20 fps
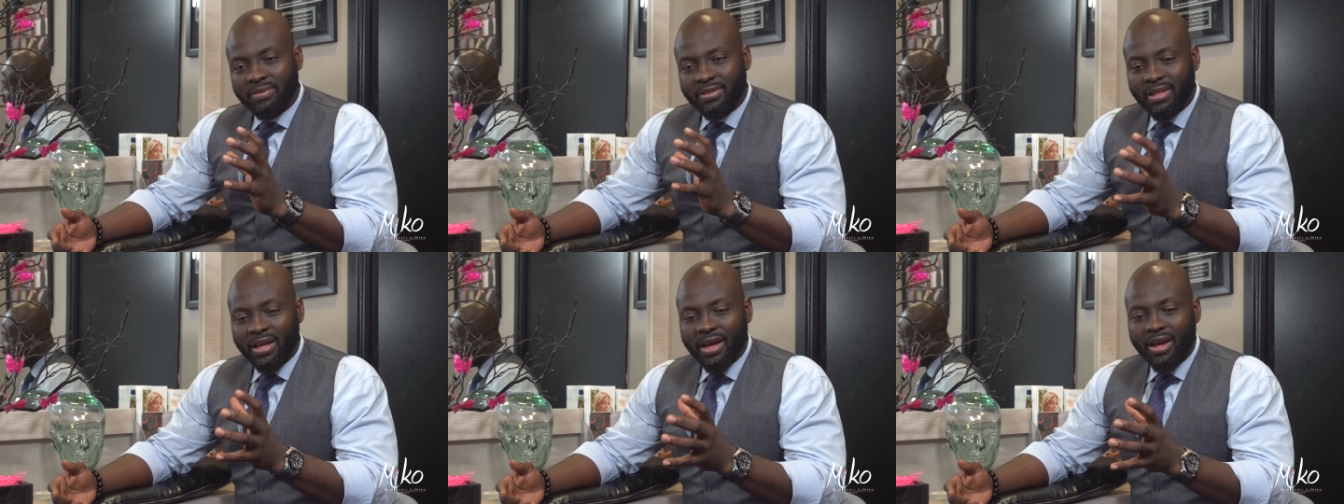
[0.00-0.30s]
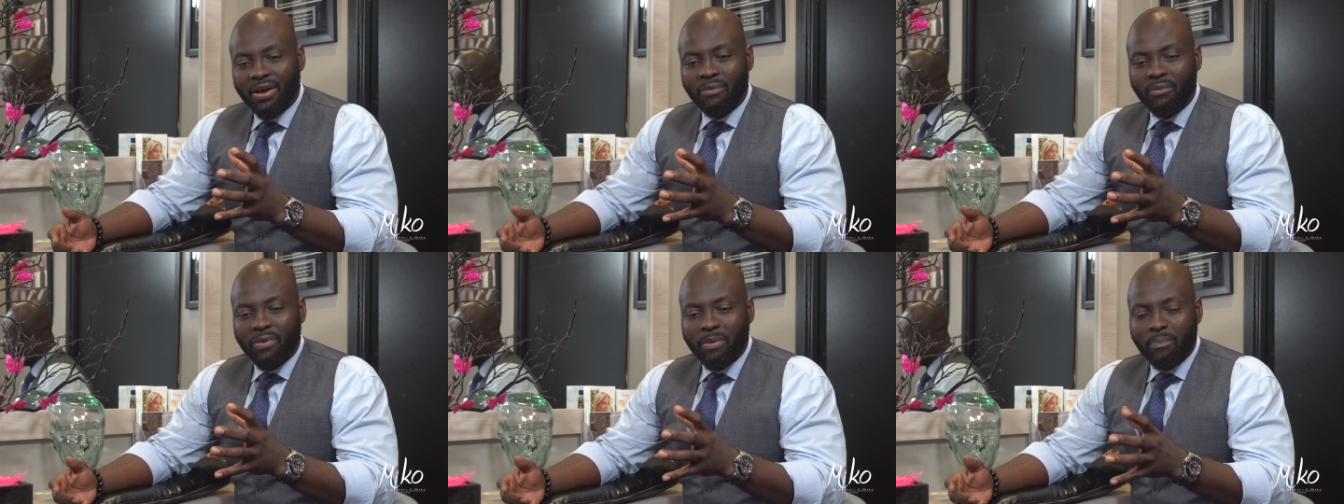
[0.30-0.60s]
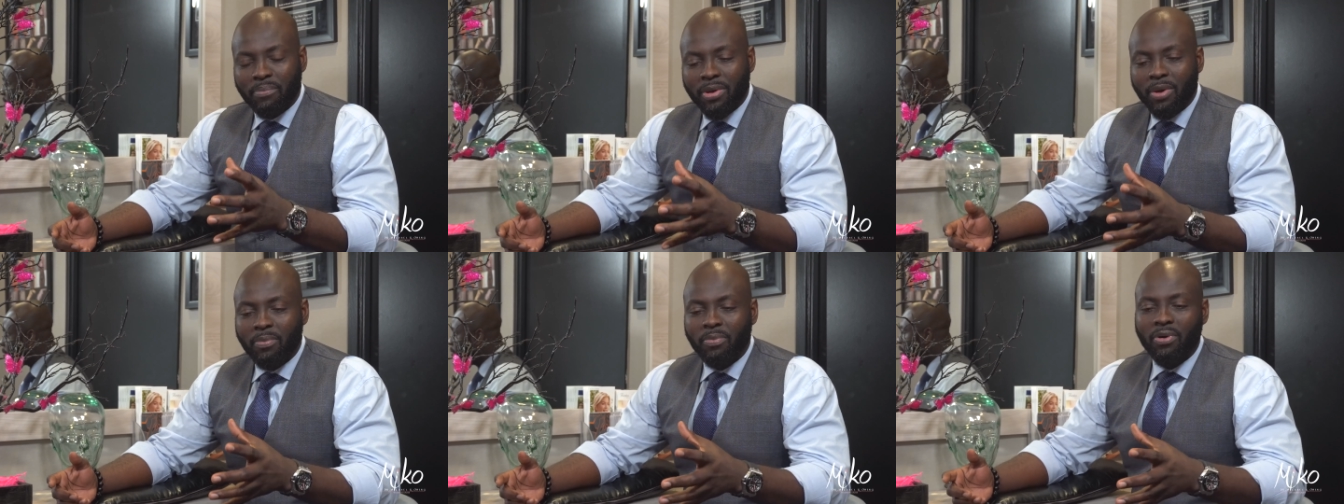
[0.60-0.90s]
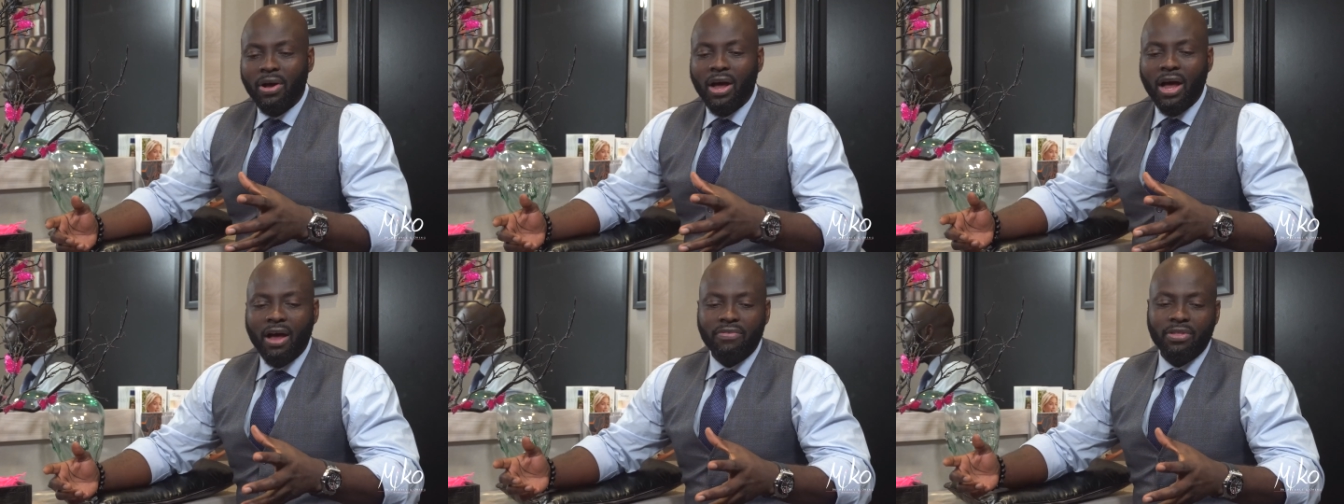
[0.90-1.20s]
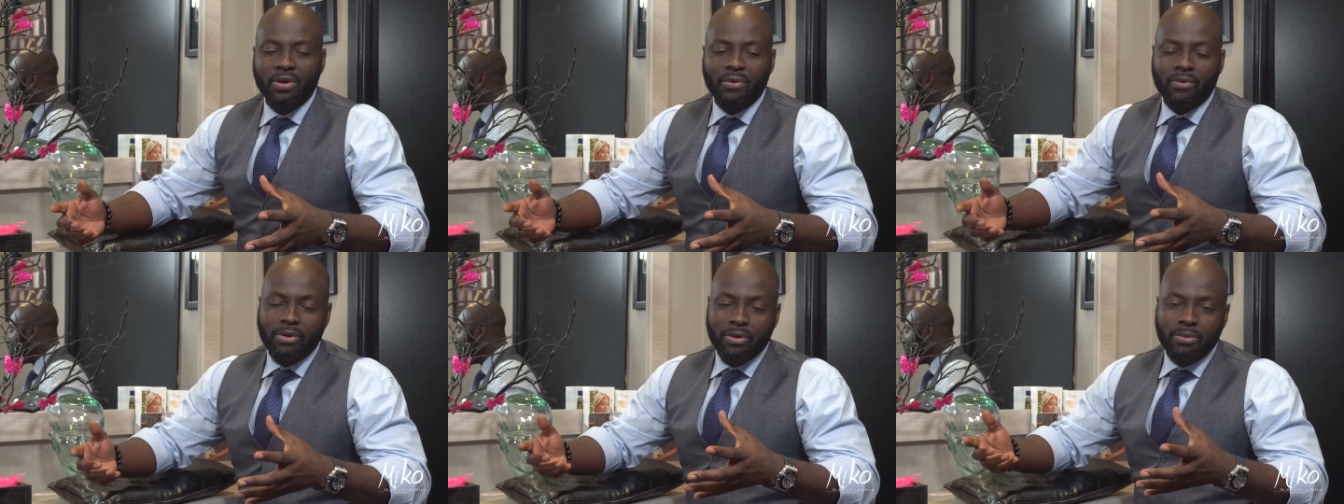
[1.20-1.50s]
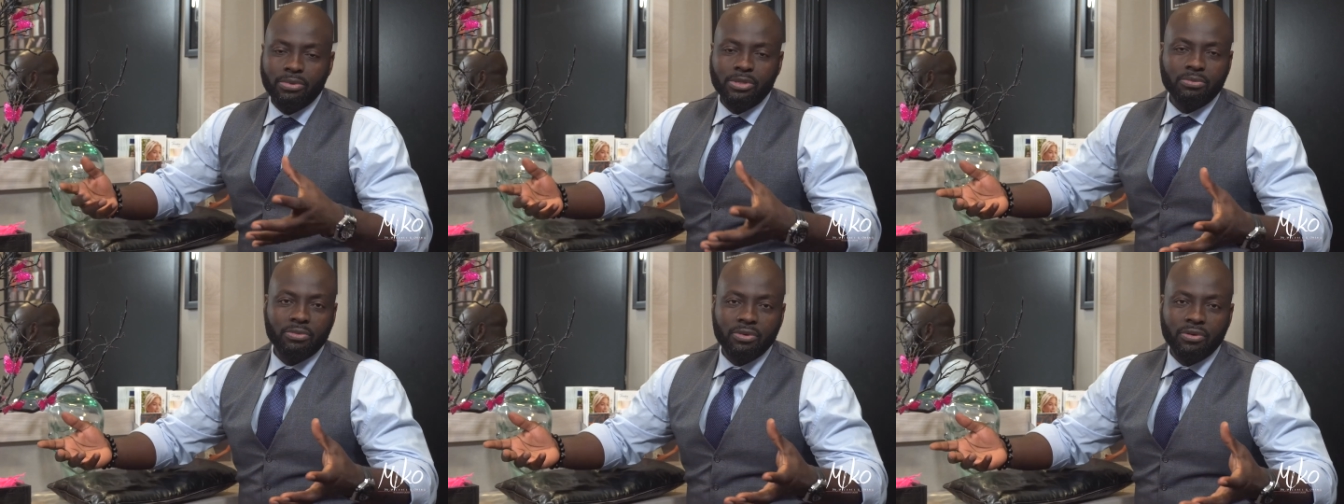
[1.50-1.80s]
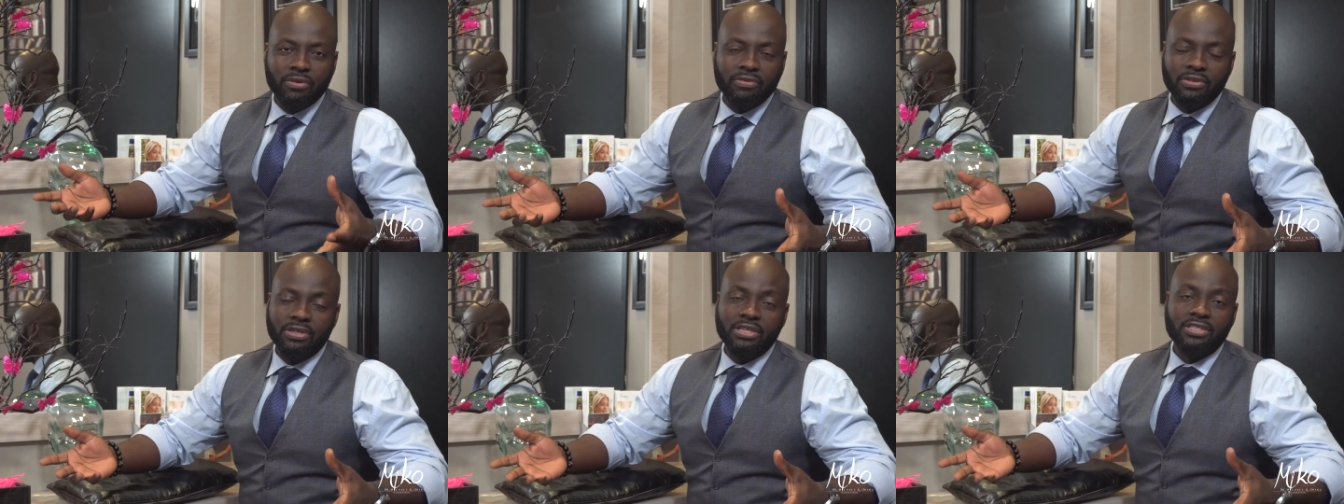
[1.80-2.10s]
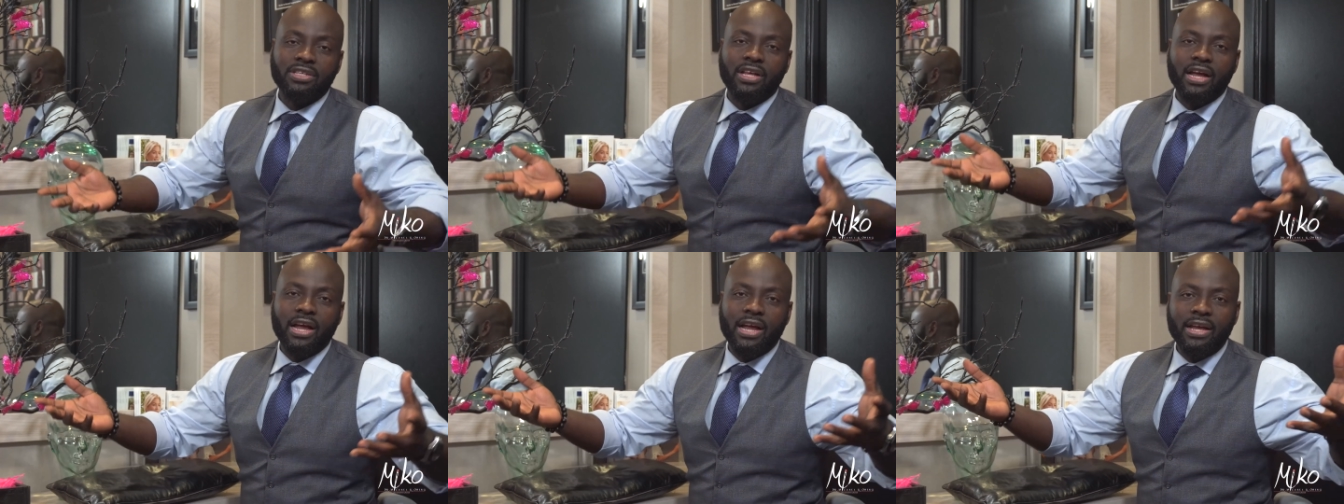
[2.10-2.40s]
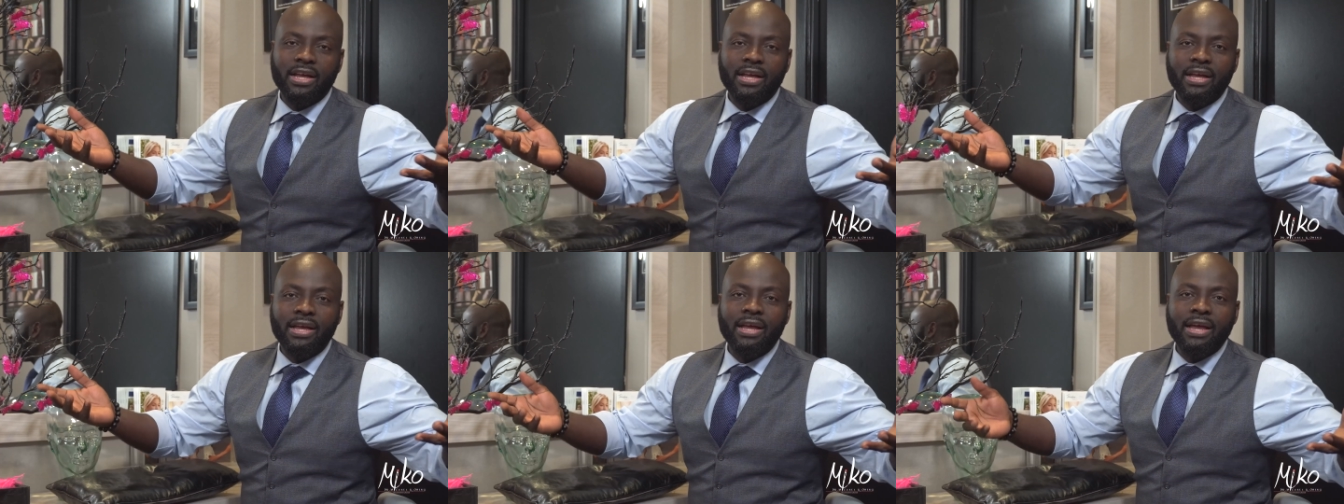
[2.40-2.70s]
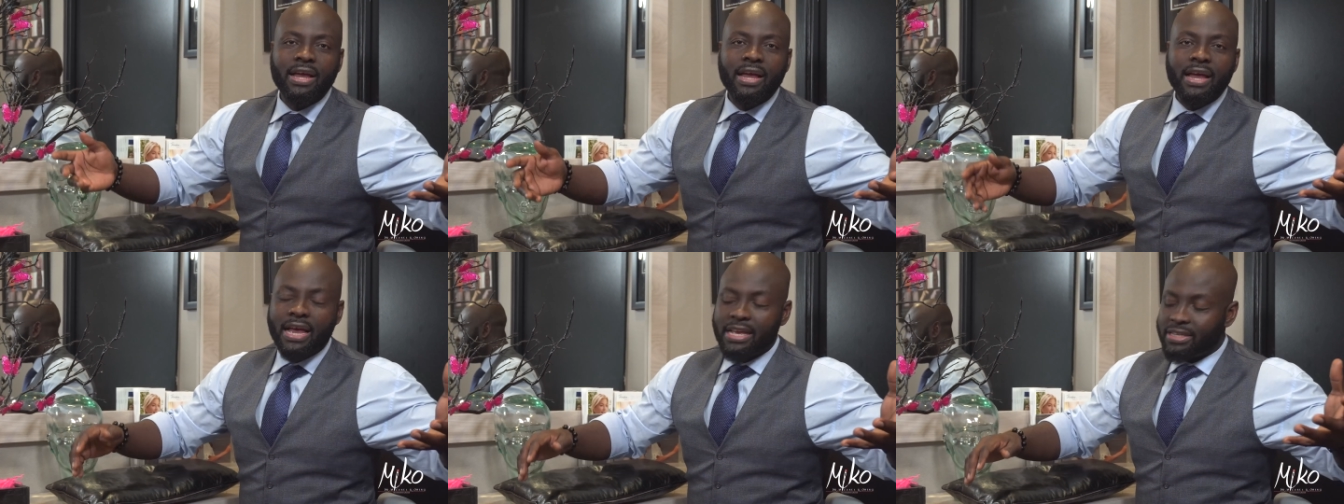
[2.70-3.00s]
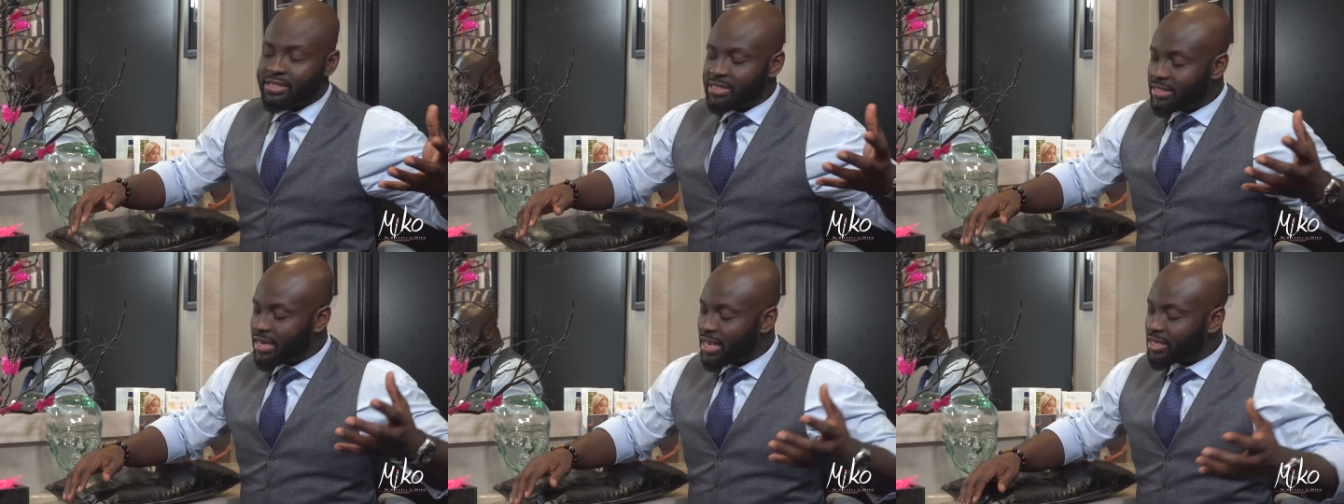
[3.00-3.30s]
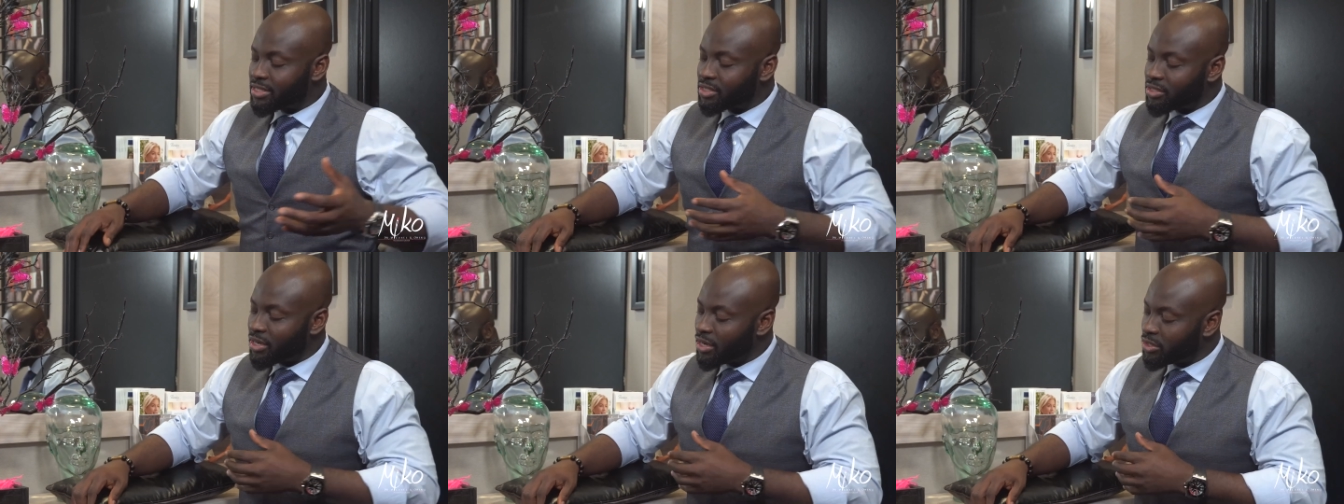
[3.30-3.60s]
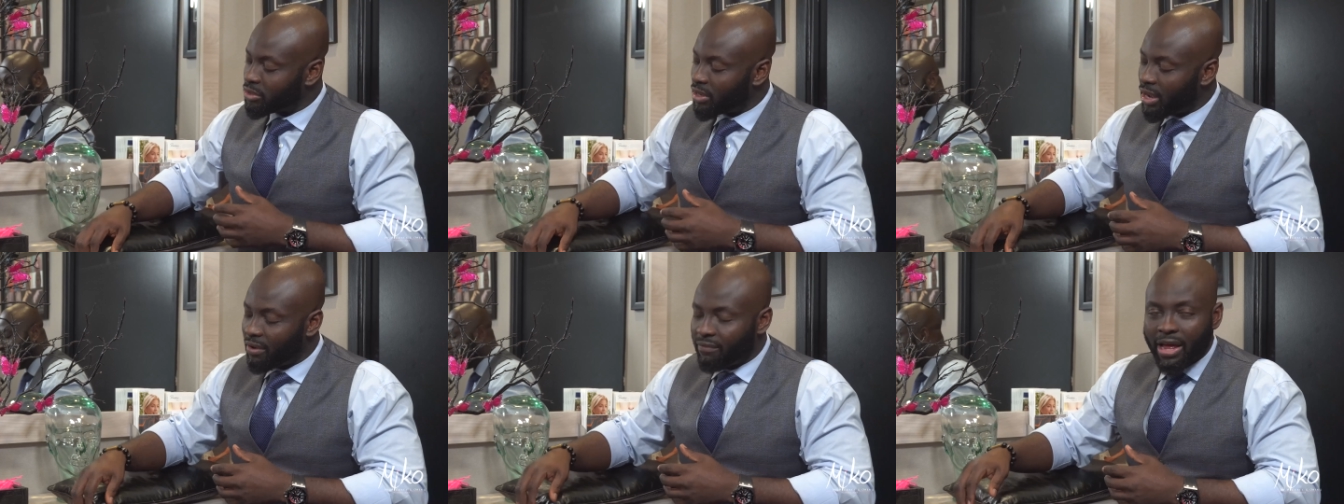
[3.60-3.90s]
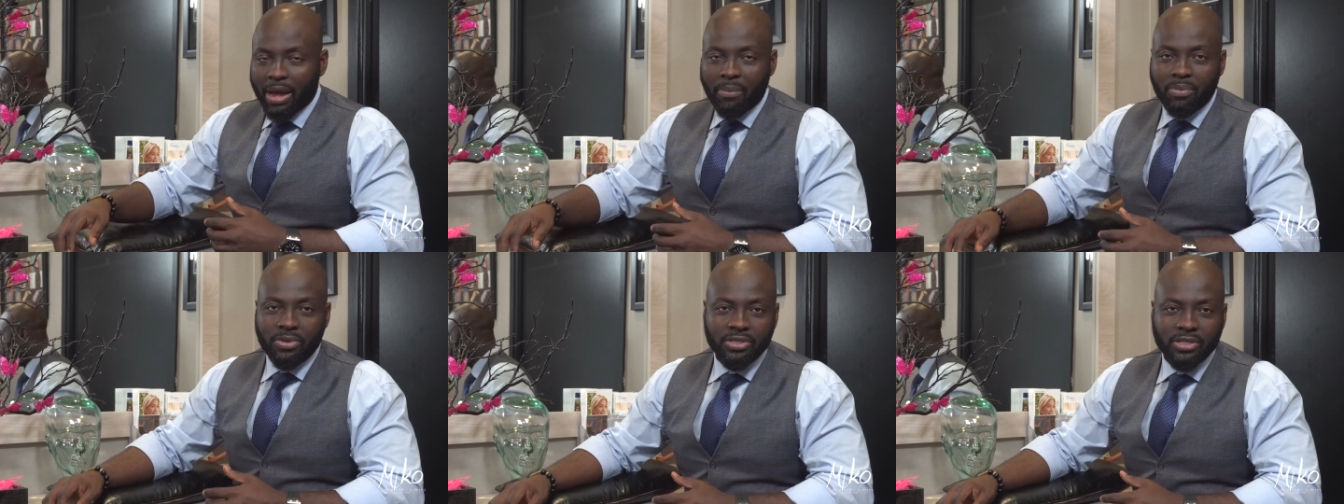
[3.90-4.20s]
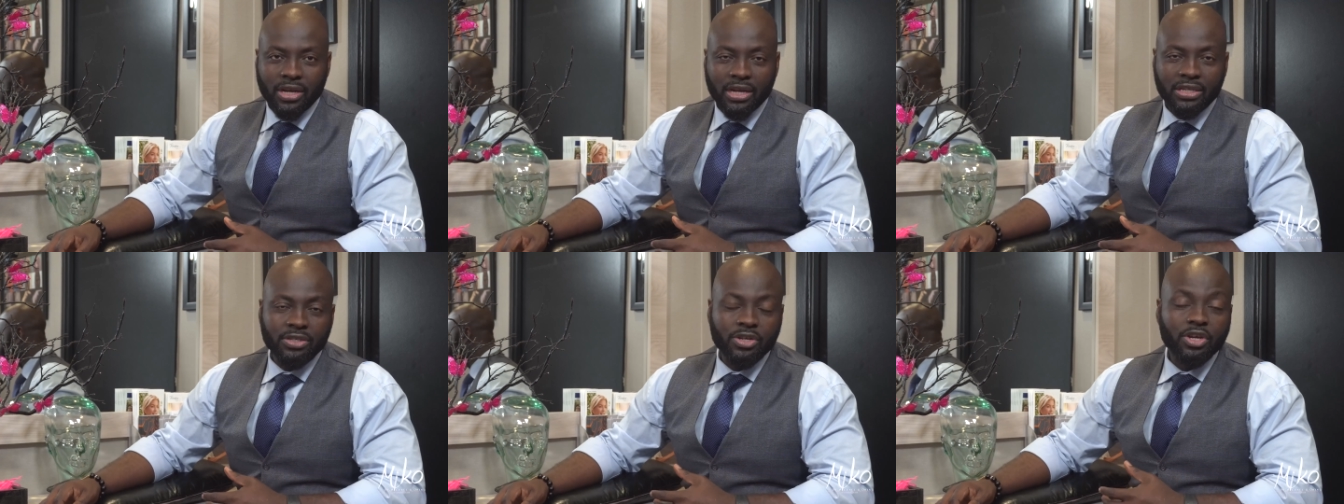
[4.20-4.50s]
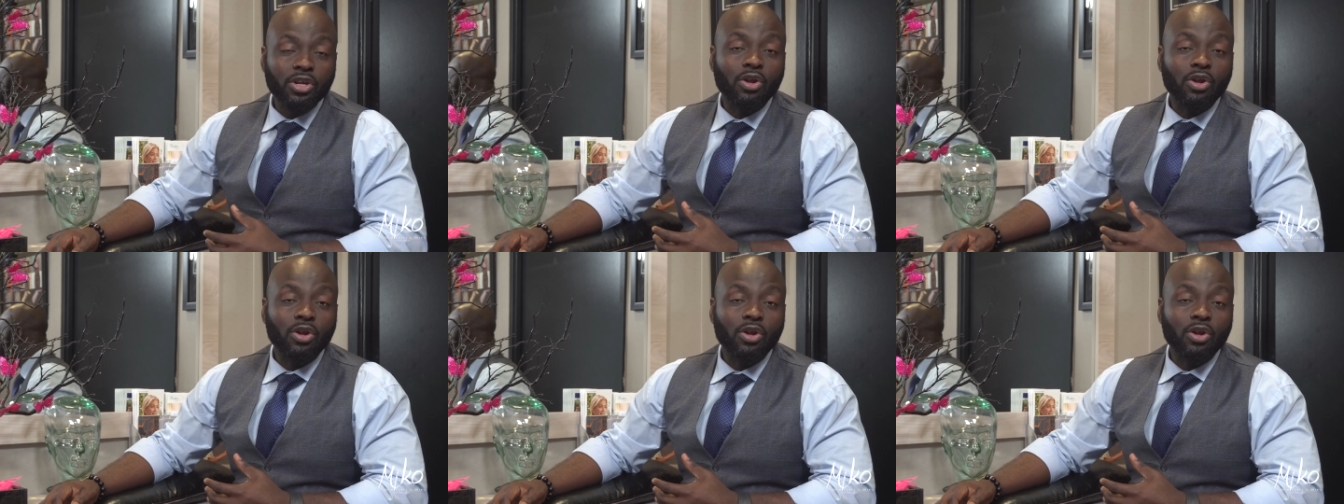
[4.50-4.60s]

that when people have their ribs moved, just like is it necessary to have liposuction?